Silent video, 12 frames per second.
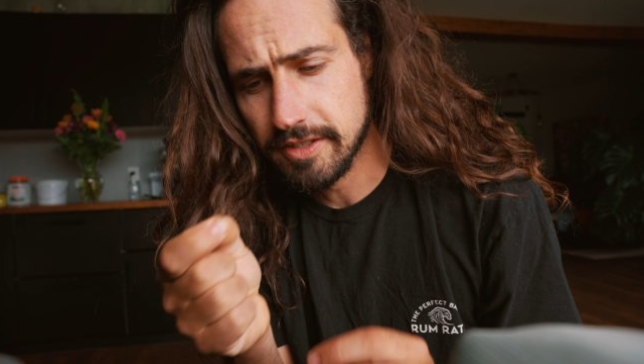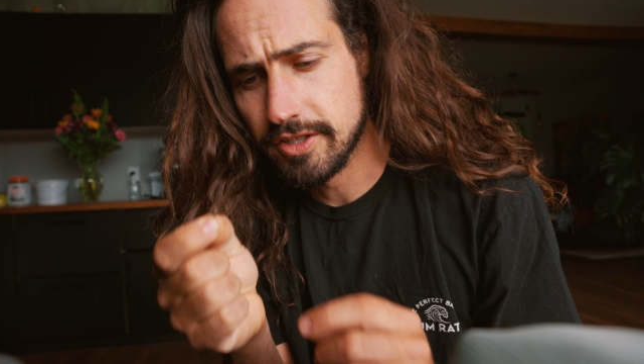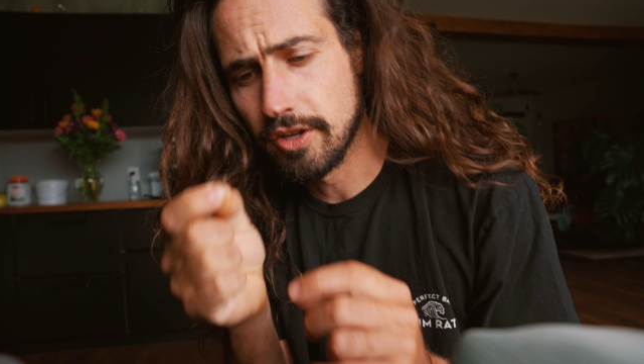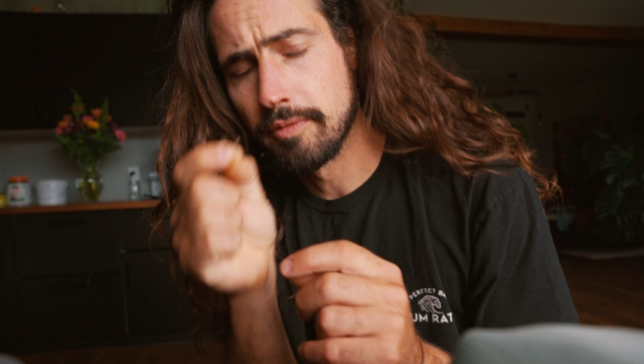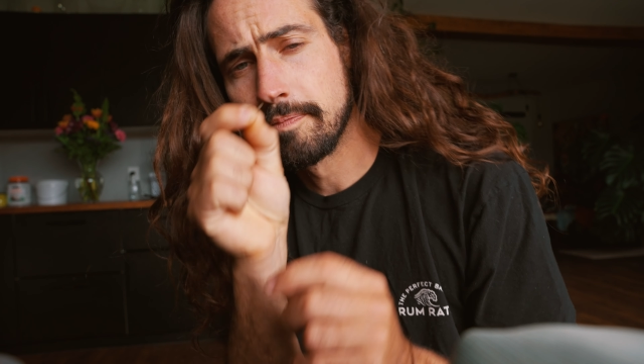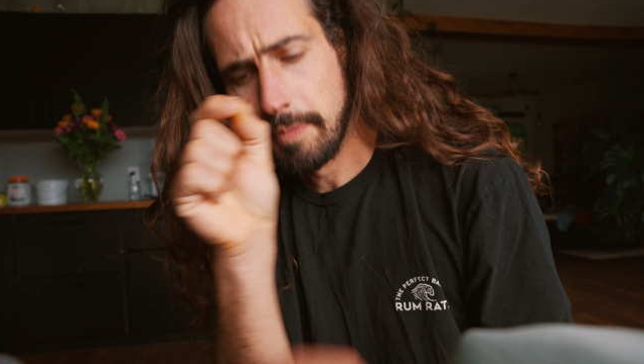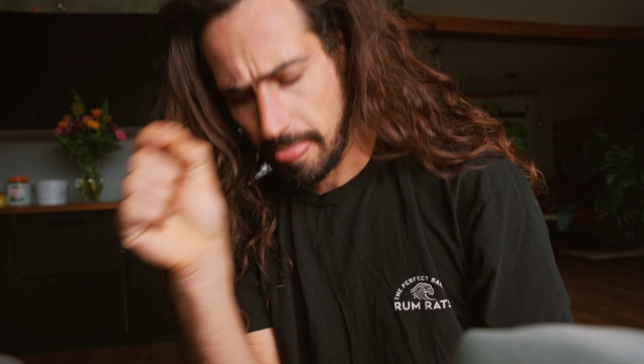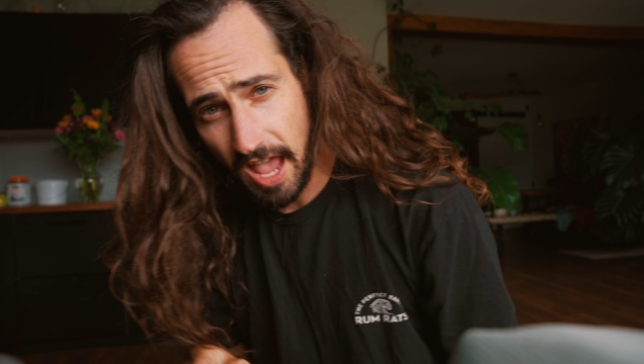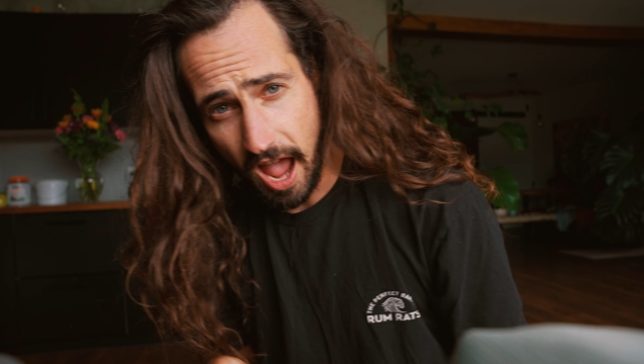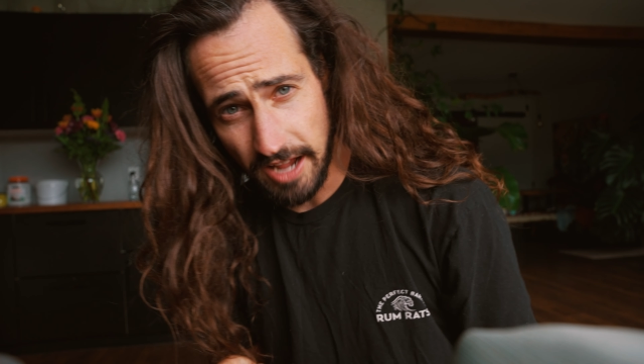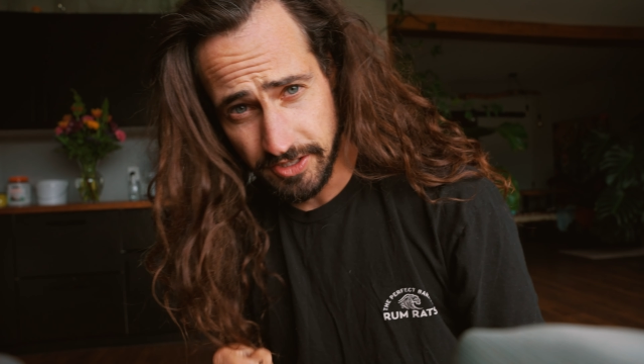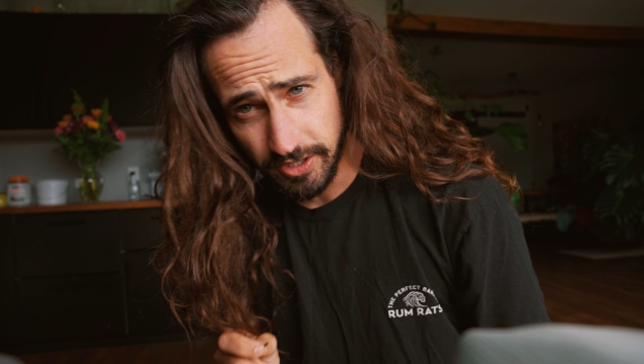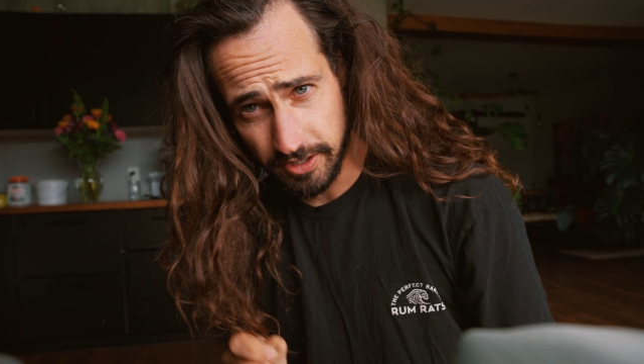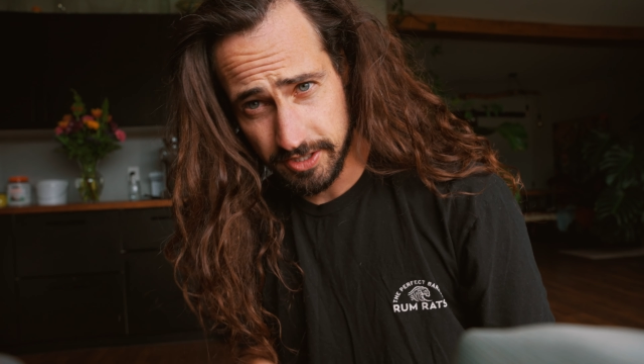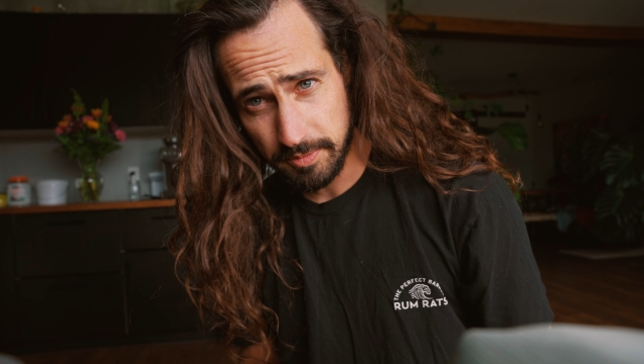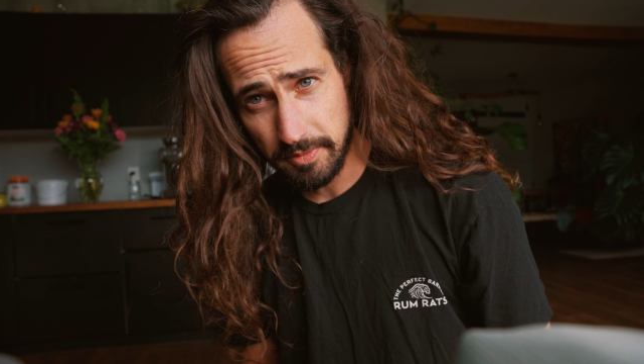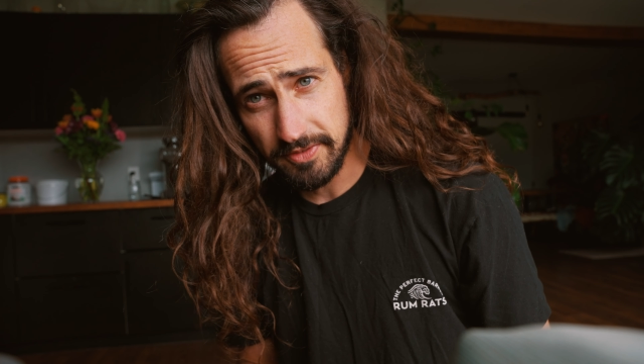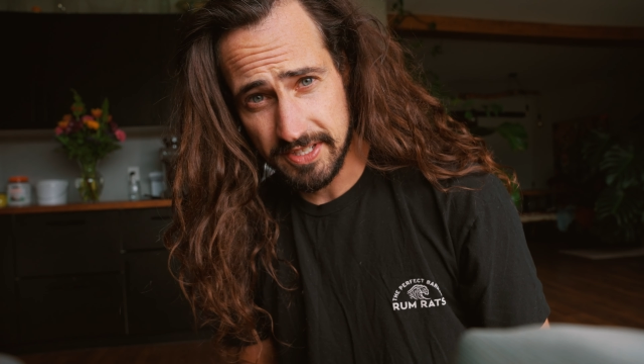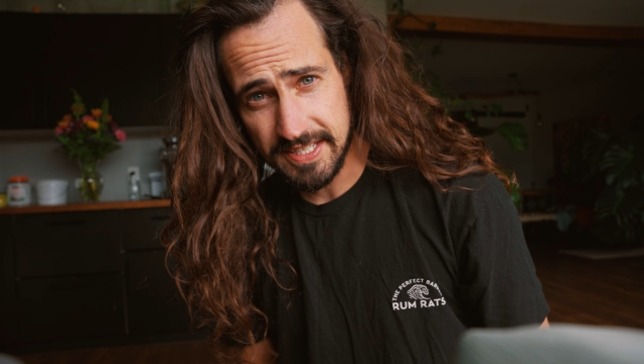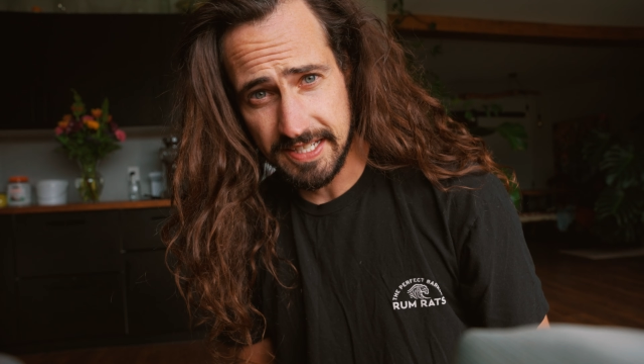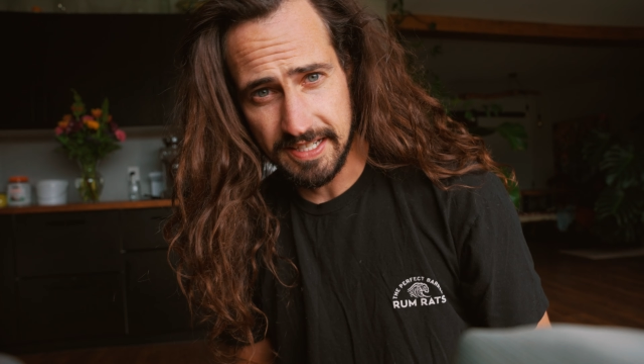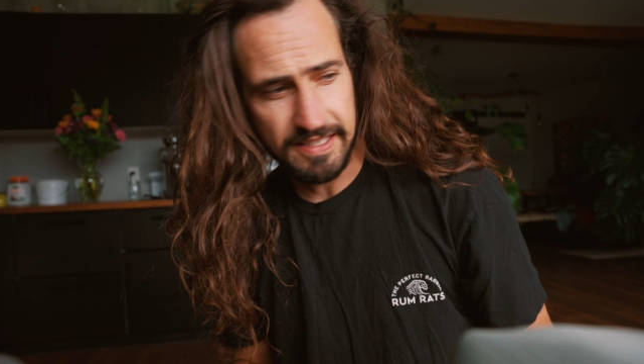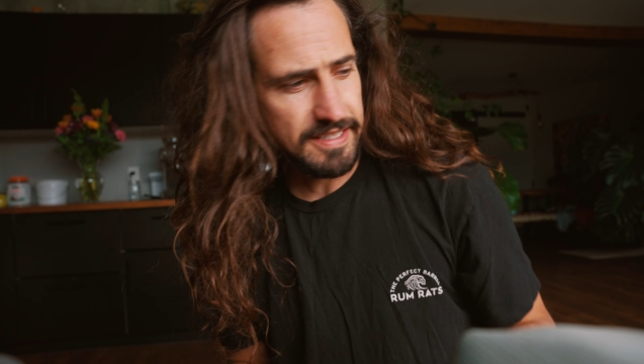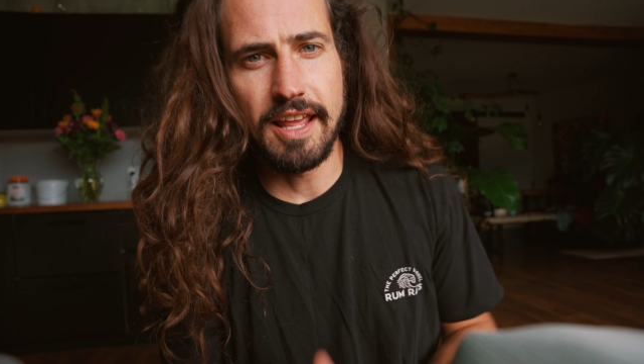So I took some of the
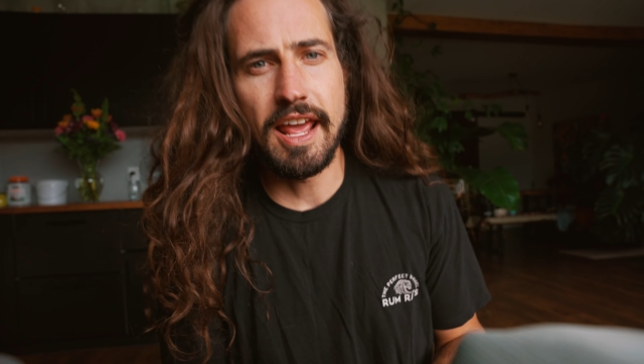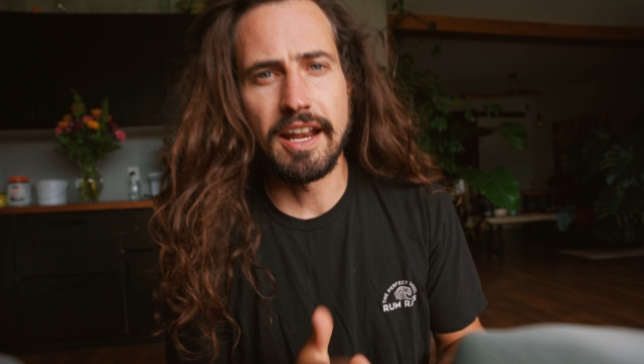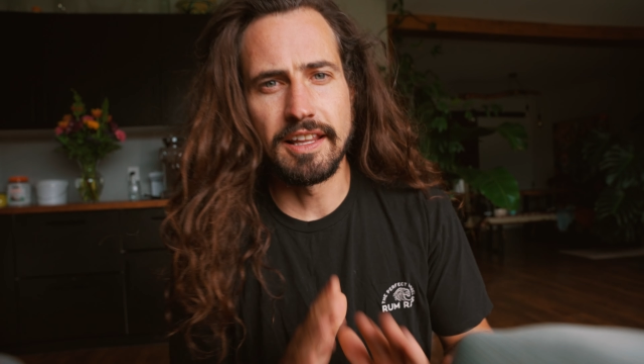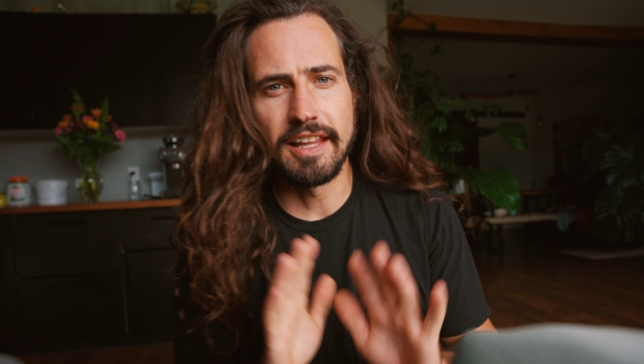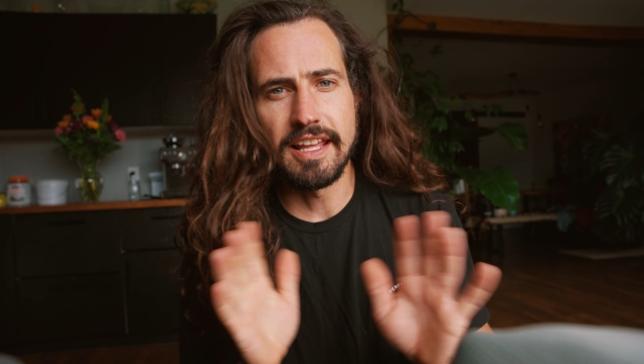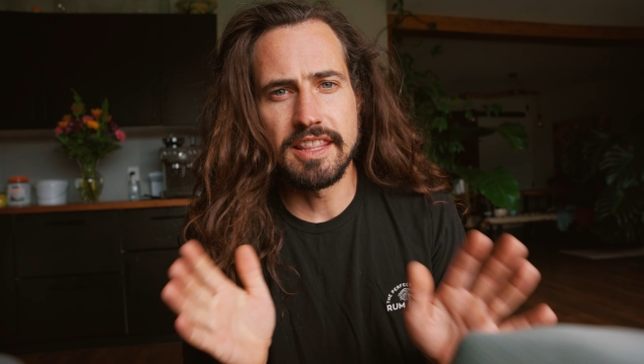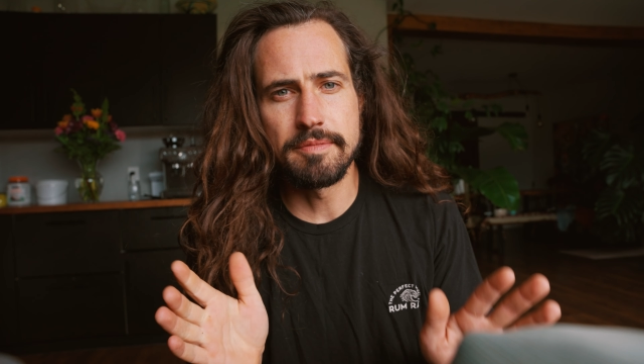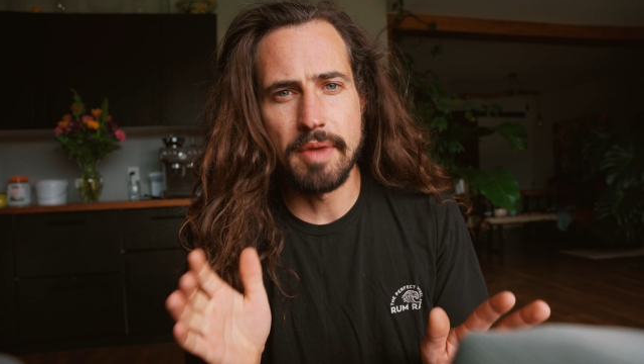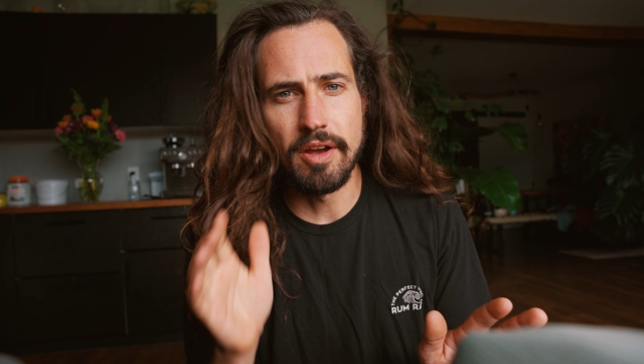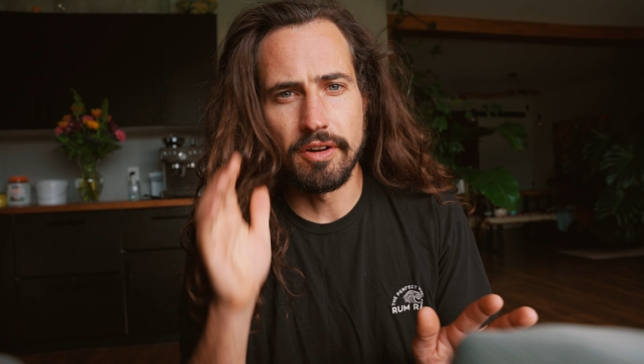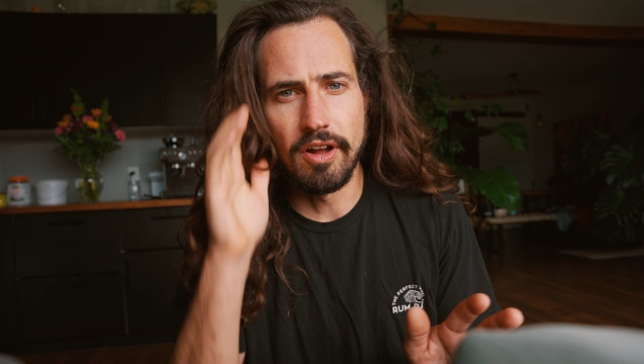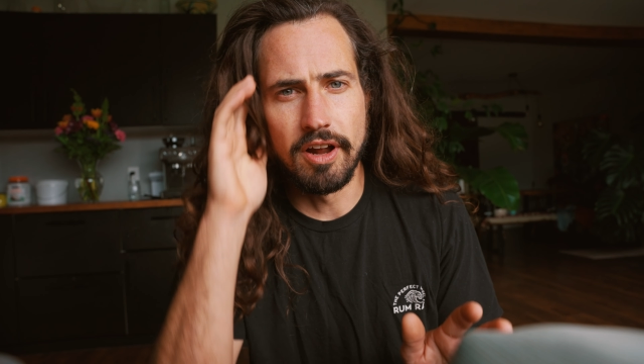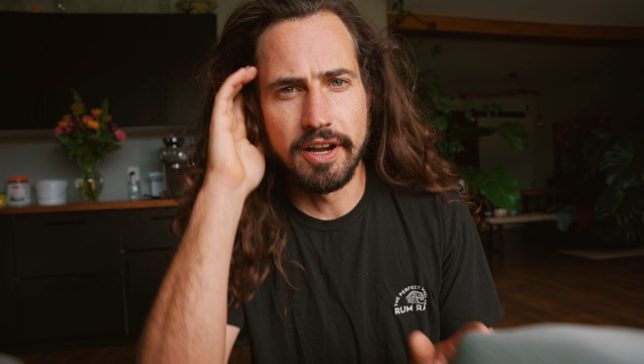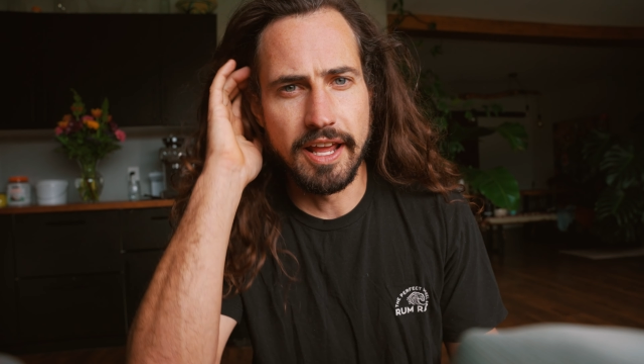seeds and I laid them out on